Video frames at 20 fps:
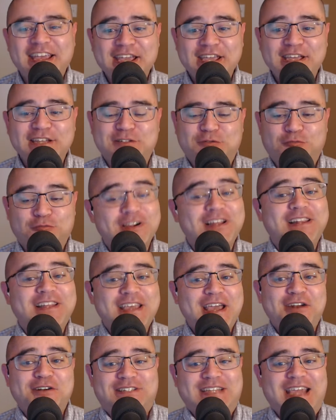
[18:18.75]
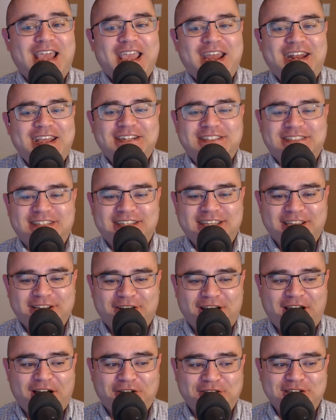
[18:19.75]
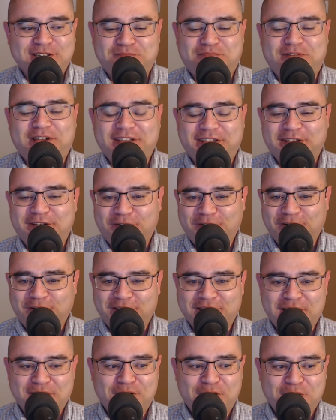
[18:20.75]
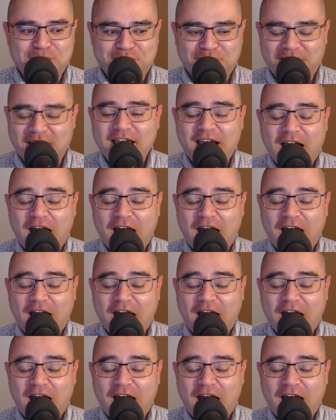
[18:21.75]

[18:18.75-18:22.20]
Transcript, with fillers: it's really entertaining to hear how this pecking order came out but